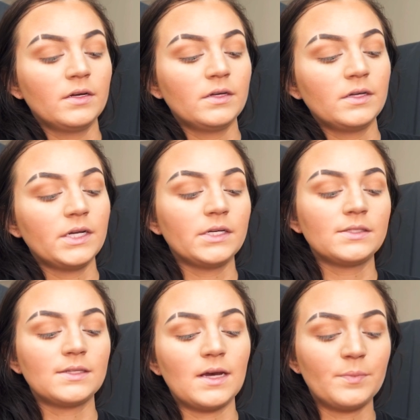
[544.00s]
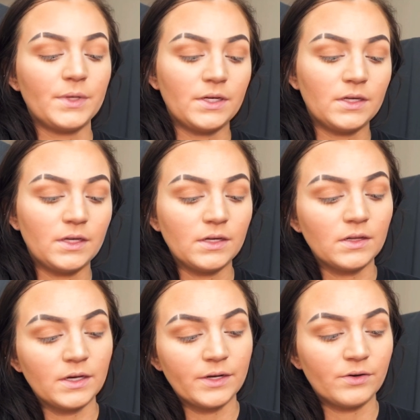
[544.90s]
NYX Epic Ink
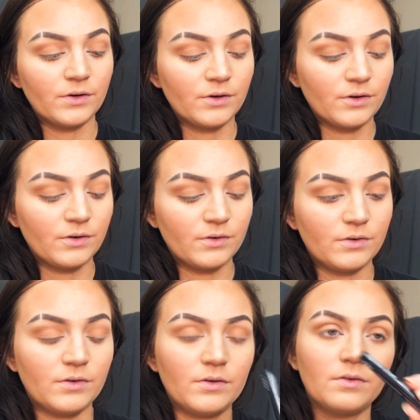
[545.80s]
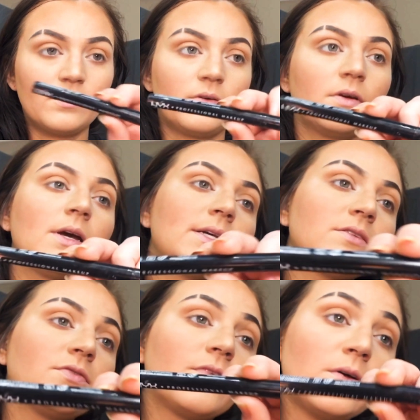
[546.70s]
Liner. It's
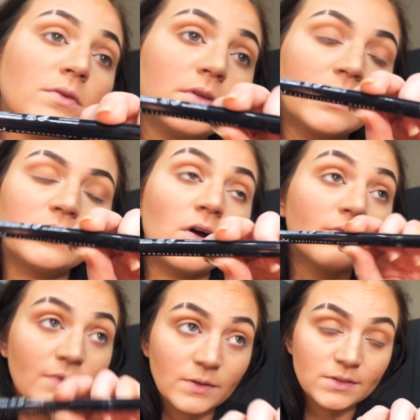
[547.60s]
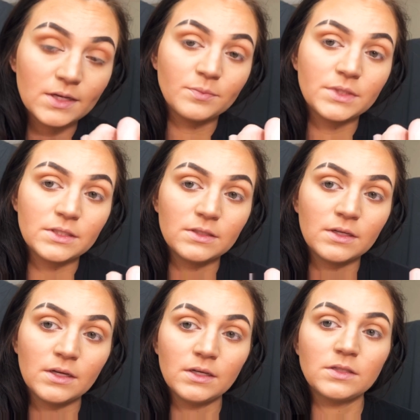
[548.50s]
not felt tipped,
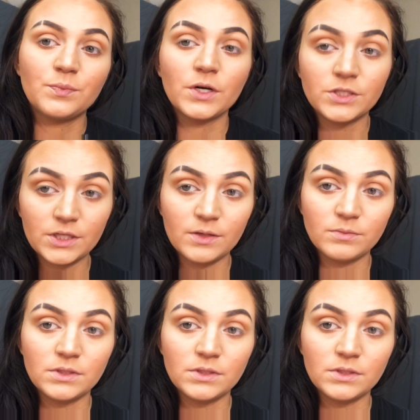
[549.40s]
it's brush tipped.